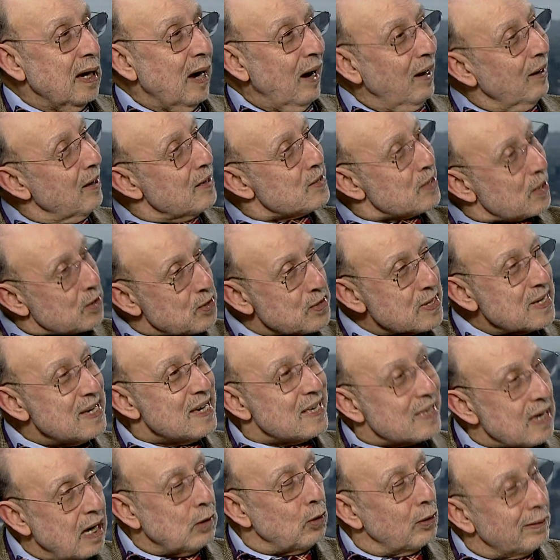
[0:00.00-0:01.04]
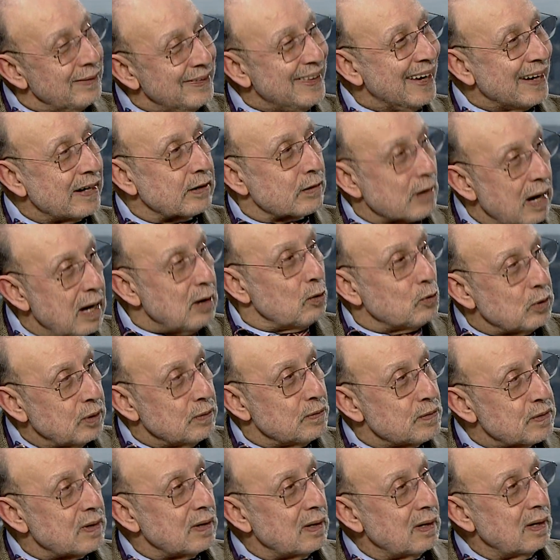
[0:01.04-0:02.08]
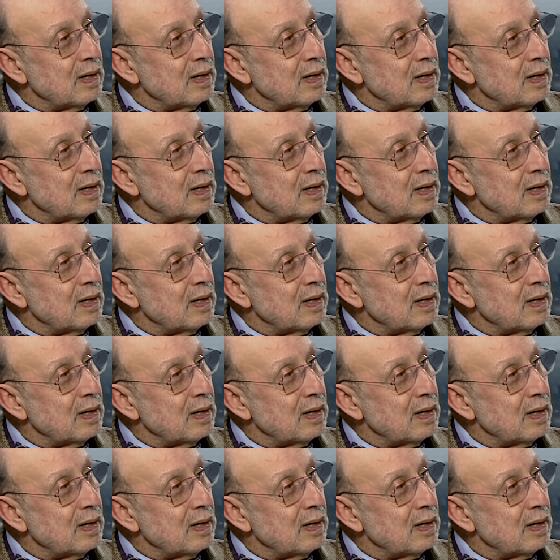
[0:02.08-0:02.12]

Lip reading: Unless you see that on the ground,